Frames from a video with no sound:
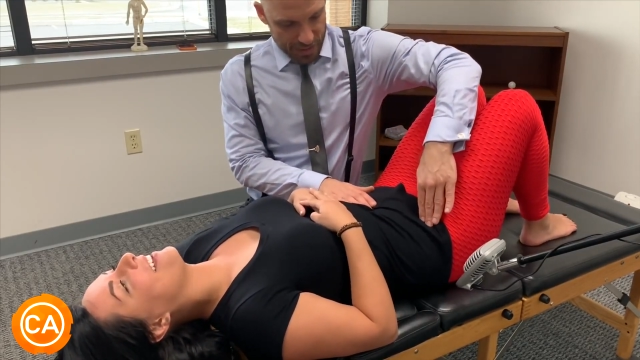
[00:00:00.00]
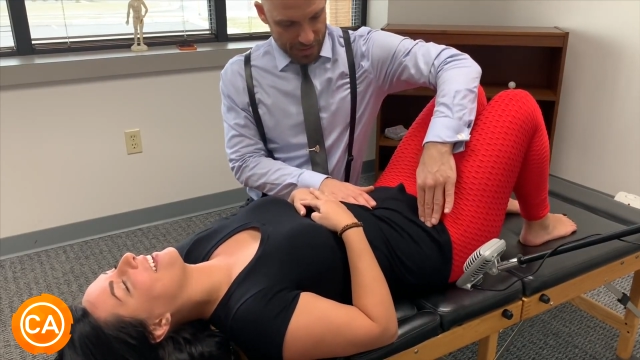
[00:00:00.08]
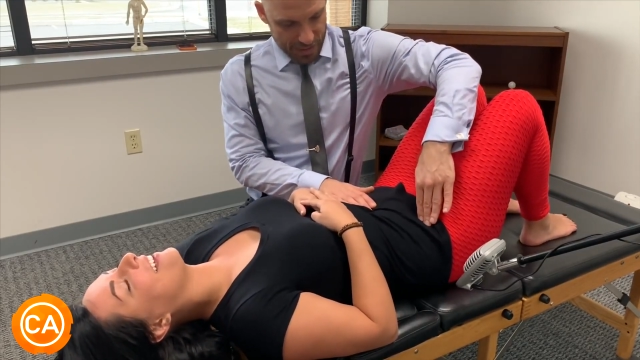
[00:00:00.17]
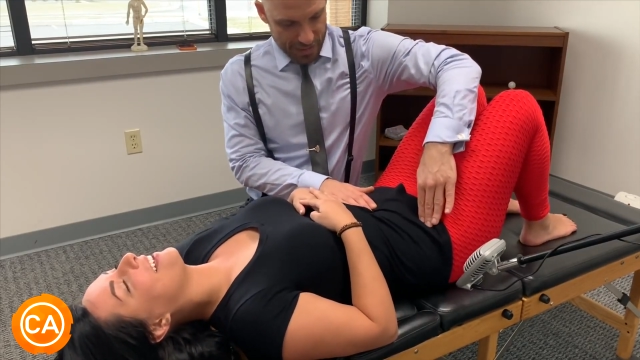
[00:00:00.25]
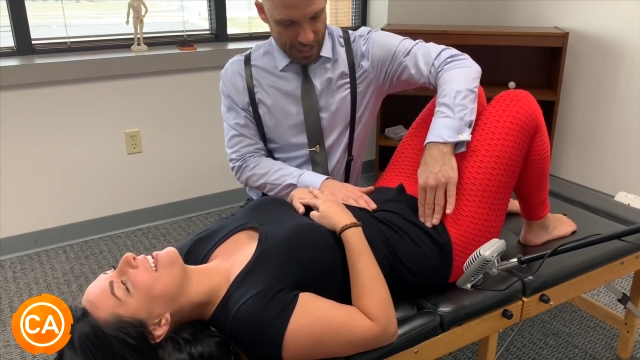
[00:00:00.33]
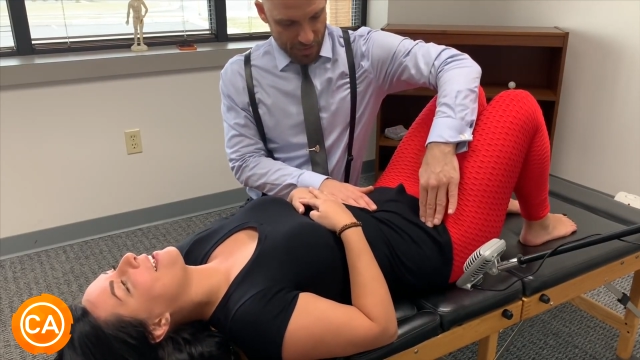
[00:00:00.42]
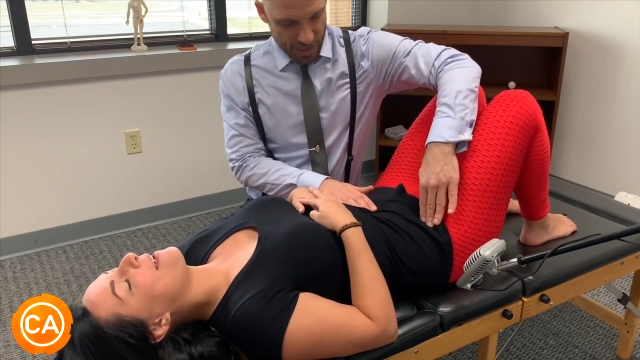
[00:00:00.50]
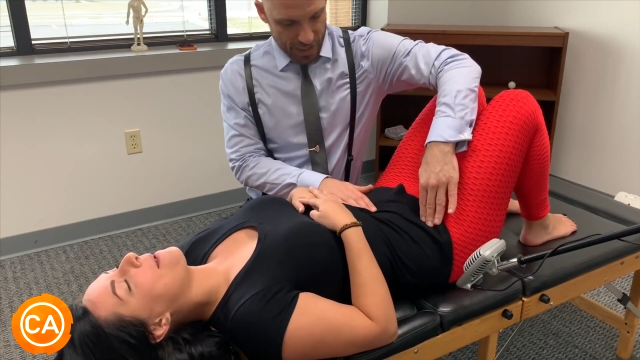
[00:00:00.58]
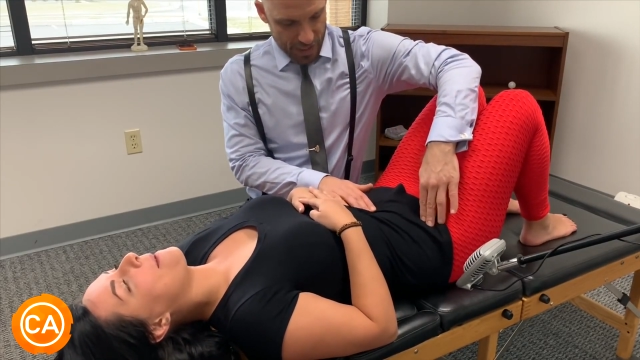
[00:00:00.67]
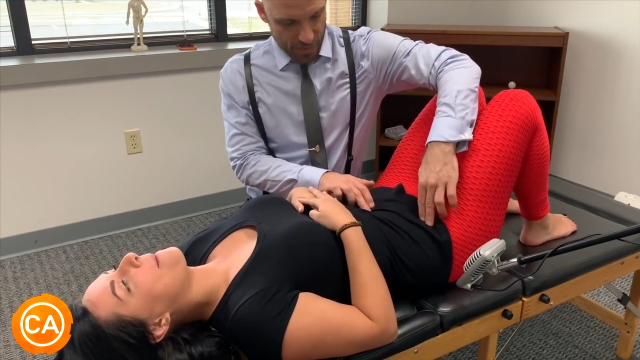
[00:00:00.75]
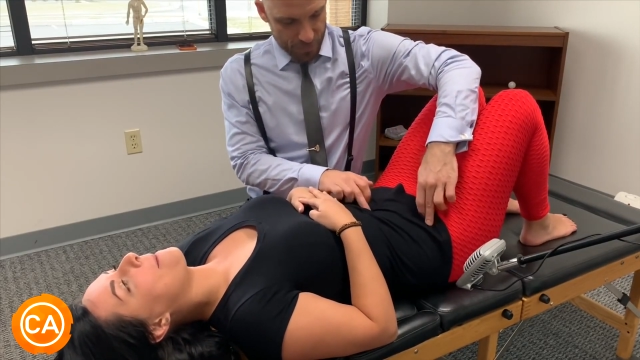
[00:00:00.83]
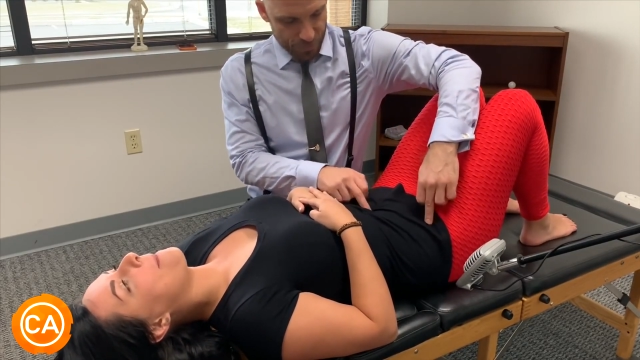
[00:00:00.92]
sticks out right
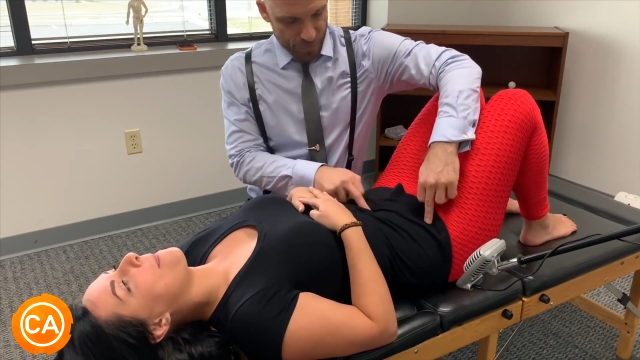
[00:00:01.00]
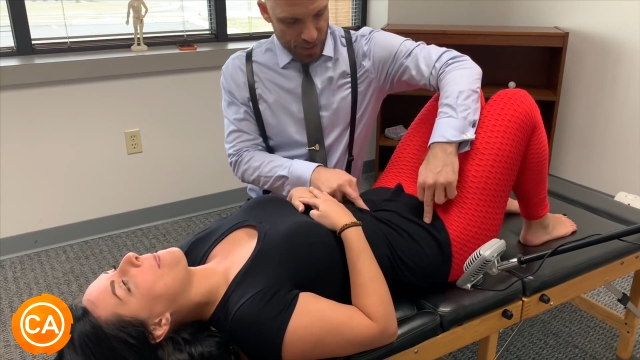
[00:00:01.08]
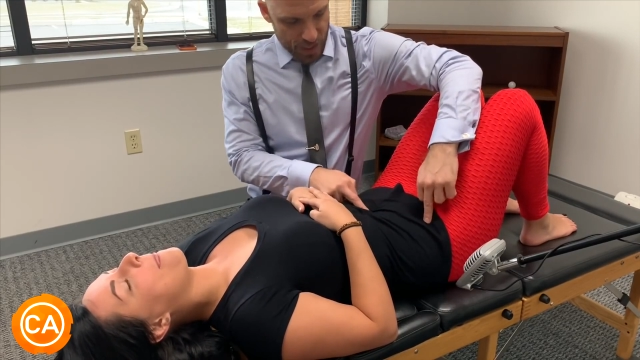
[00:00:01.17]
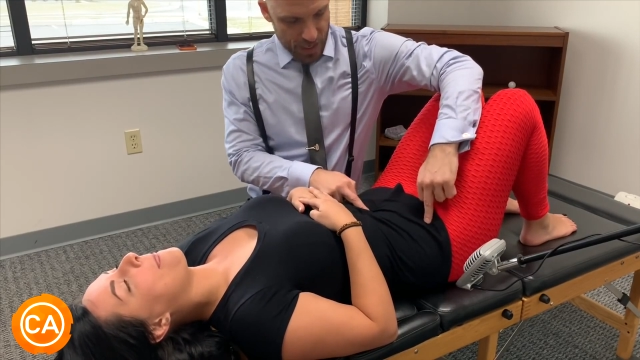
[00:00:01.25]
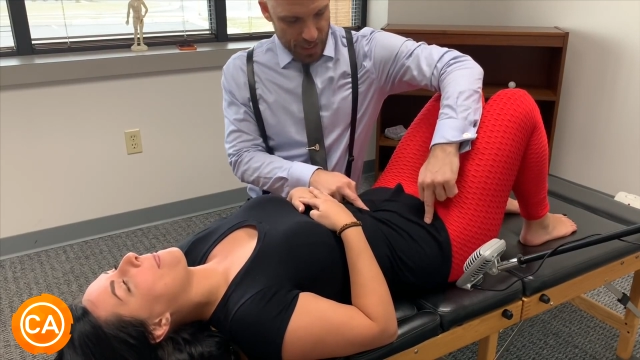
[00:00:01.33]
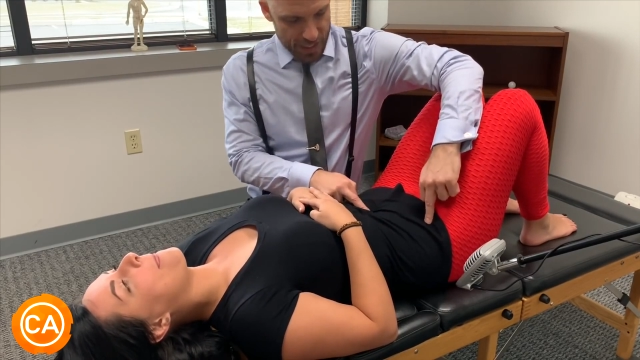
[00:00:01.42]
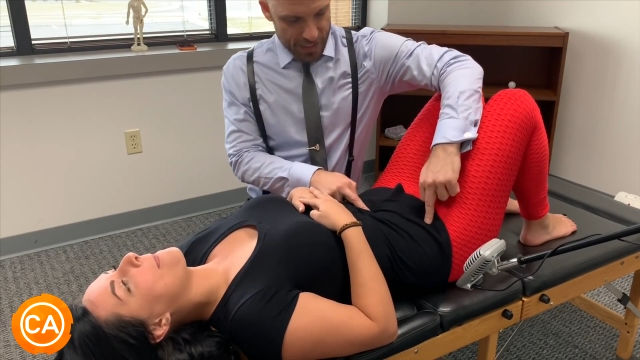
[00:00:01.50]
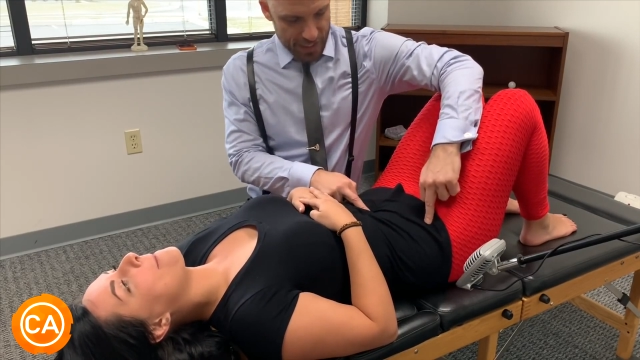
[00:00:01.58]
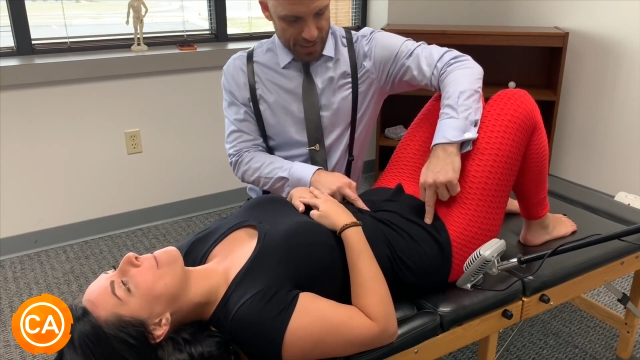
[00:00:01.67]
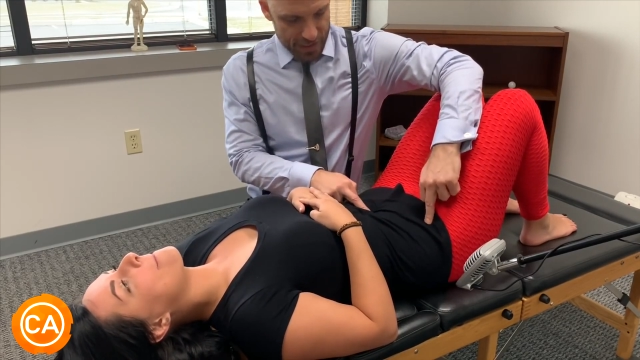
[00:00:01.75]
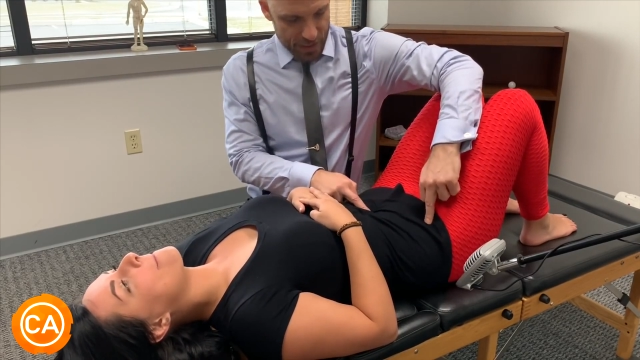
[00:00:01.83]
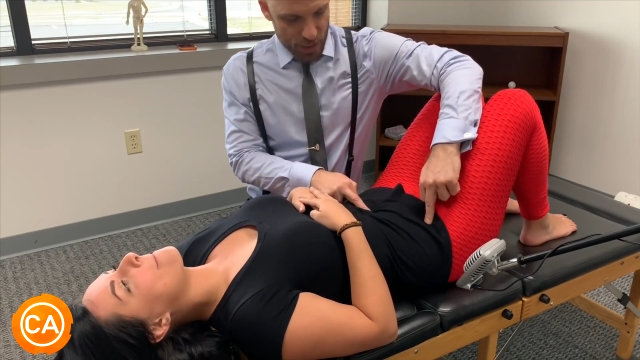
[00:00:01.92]
here. Okay, you take
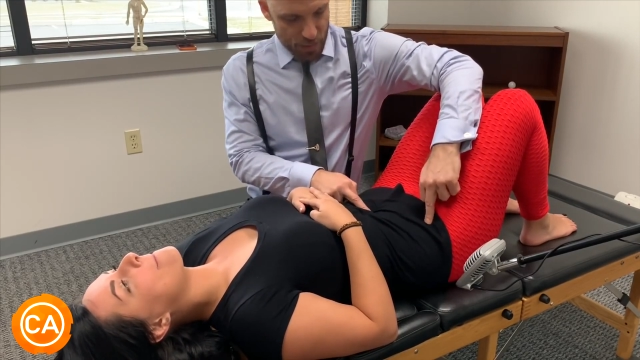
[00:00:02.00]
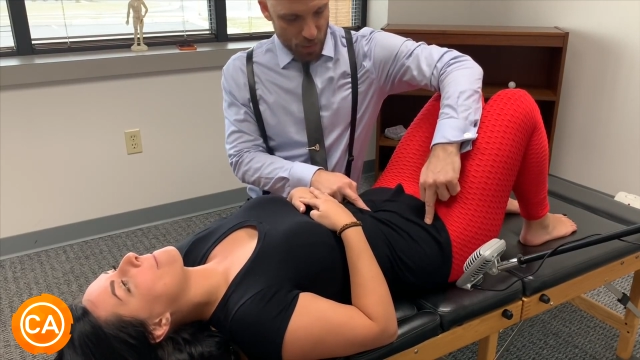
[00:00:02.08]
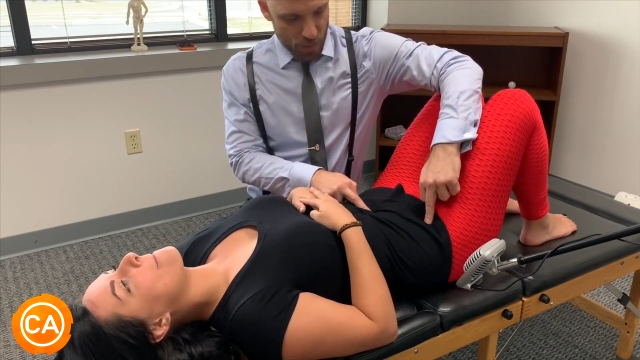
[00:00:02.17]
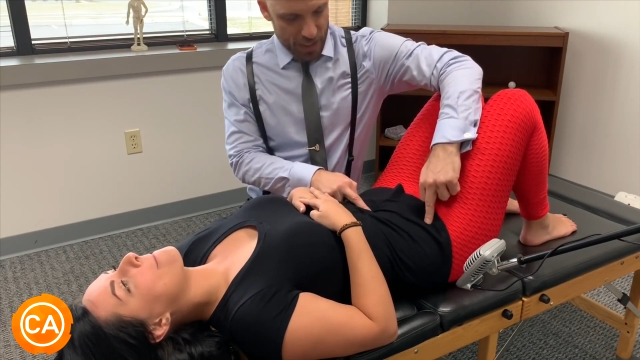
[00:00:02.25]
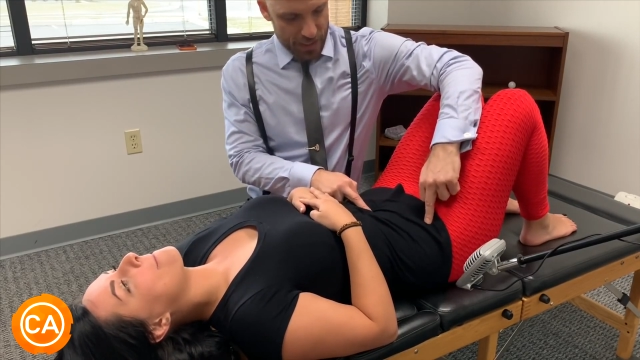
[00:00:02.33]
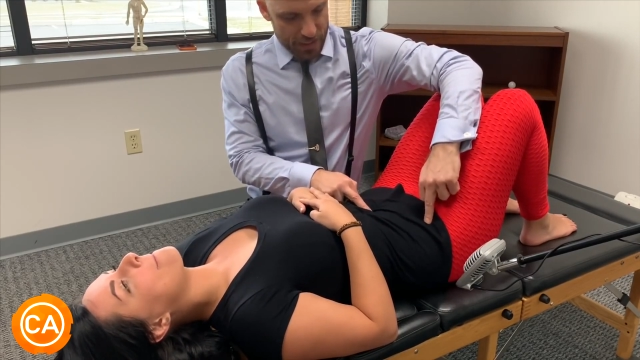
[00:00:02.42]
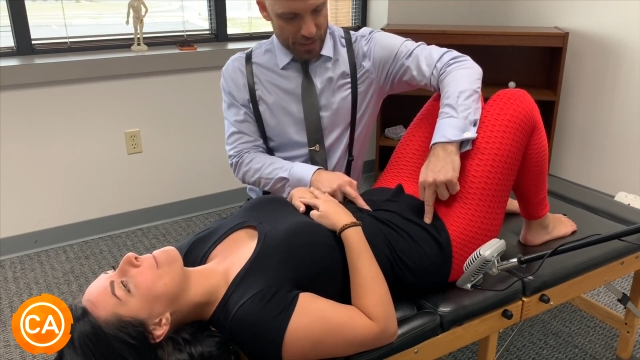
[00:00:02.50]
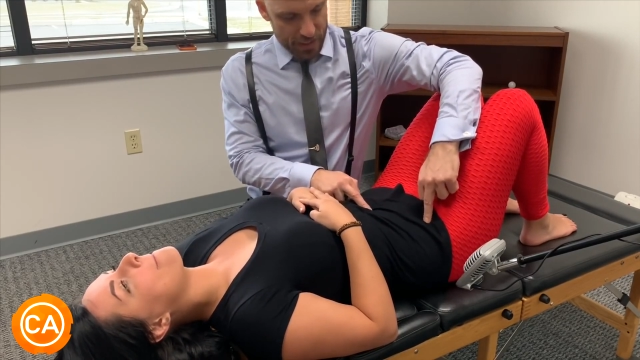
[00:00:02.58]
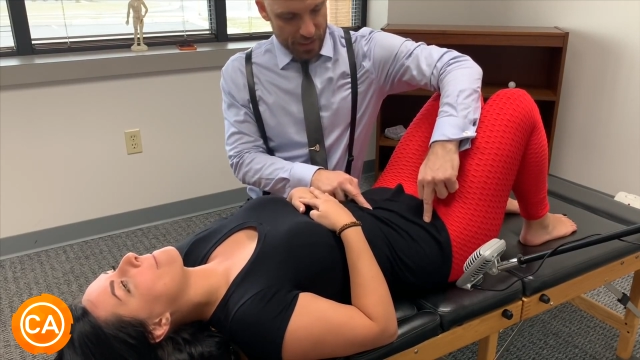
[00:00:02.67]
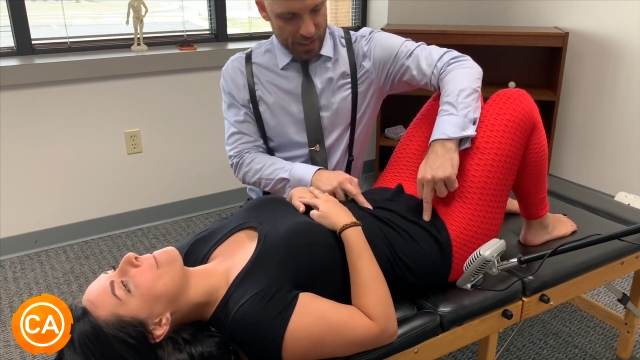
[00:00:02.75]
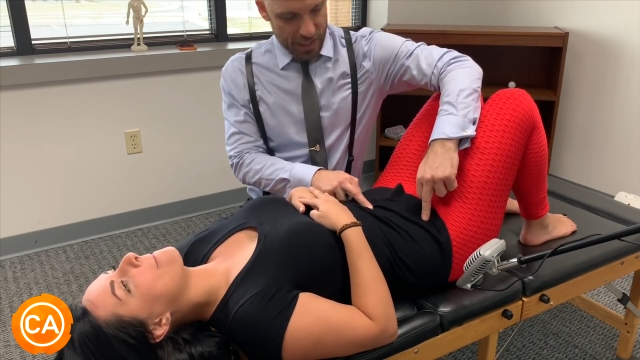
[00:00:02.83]
these two points, mm-hmm.